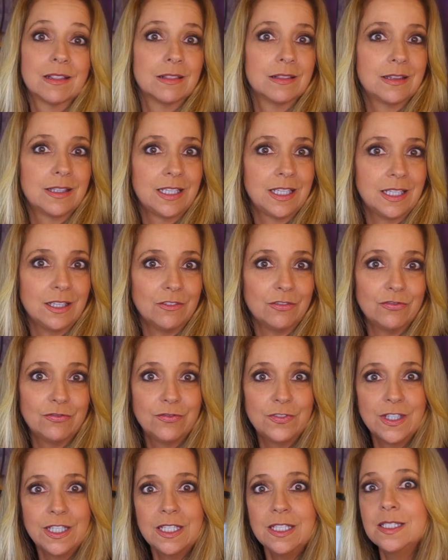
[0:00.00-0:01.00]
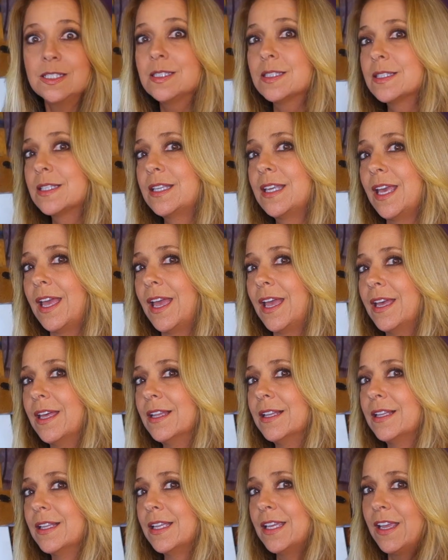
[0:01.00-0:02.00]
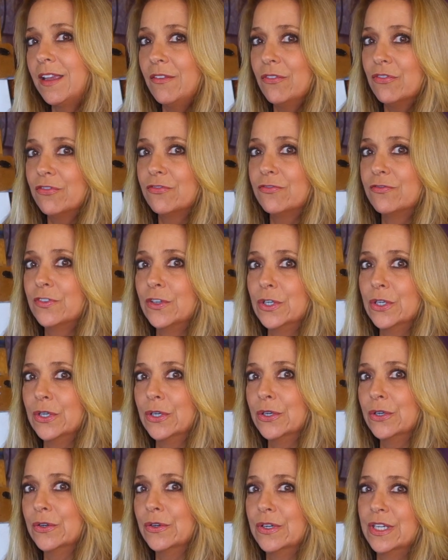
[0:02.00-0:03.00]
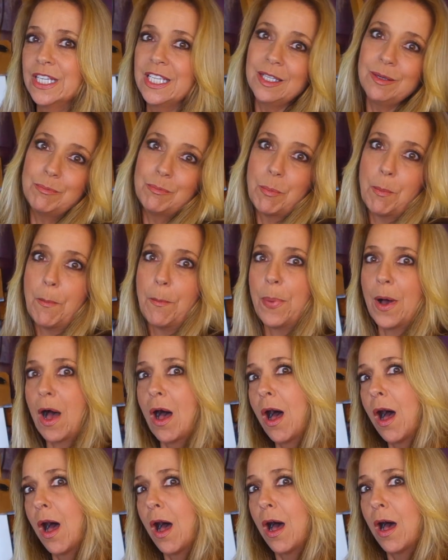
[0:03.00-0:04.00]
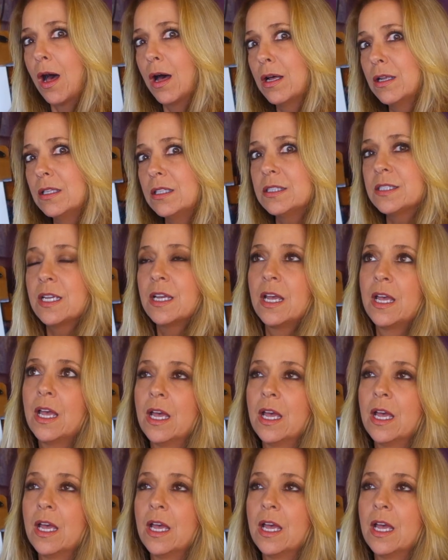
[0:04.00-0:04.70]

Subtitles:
Leafy, scaly, furry, bald.